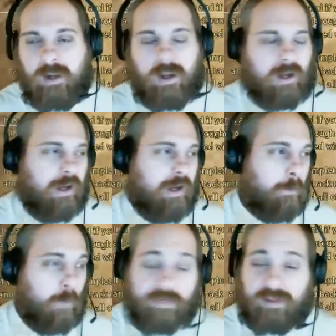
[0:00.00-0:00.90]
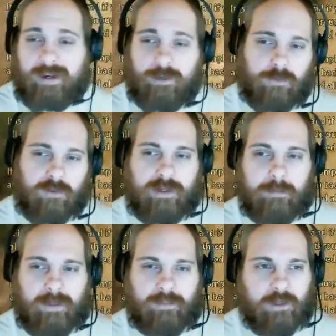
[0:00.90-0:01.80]
One thing I do like
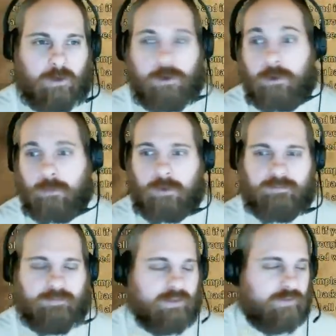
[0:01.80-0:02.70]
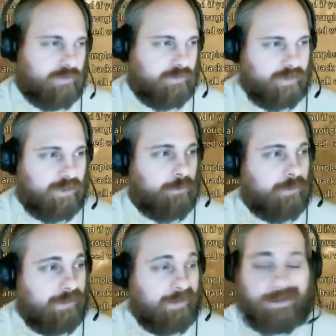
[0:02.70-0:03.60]
about the auto run feature is that you
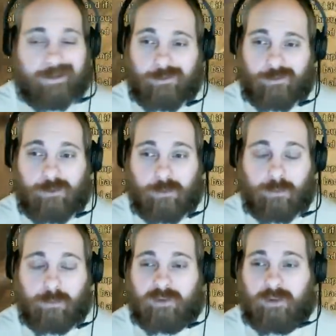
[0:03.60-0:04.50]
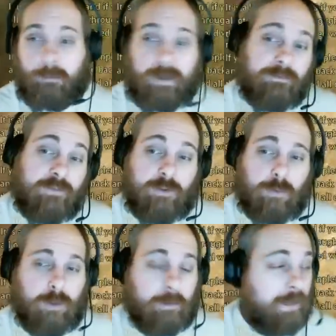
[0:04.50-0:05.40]
can do some
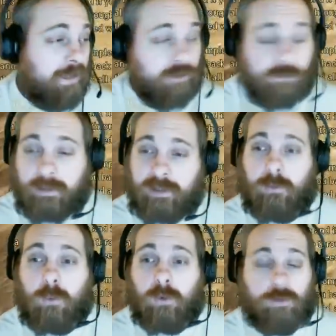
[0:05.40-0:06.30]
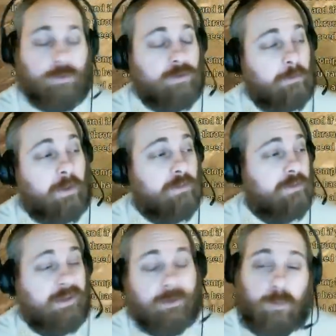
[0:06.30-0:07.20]
inventory management or do some other
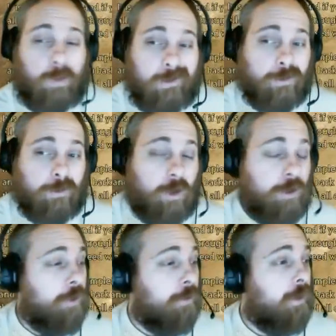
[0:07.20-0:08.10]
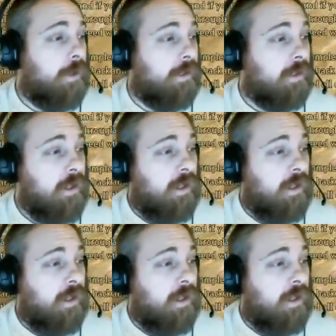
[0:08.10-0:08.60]
things while you're auto running.